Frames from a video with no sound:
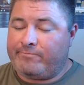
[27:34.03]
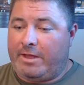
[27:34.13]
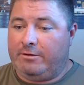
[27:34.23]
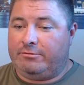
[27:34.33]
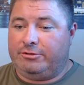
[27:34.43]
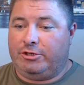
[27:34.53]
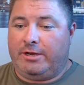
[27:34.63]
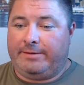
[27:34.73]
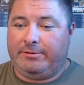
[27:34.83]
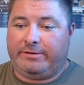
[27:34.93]
Uncle
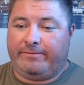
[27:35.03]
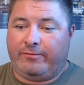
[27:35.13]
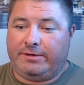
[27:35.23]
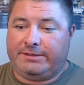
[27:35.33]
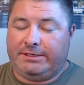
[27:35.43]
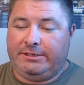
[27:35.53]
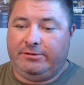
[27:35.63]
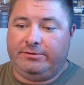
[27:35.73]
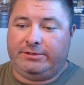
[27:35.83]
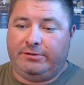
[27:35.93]
John, I'm looking forward to seeing
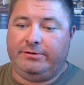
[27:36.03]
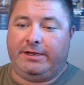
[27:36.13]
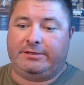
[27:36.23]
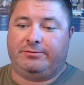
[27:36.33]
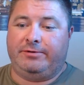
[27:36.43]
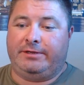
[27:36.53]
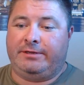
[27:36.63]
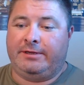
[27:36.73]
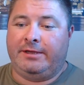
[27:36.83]
you too next week.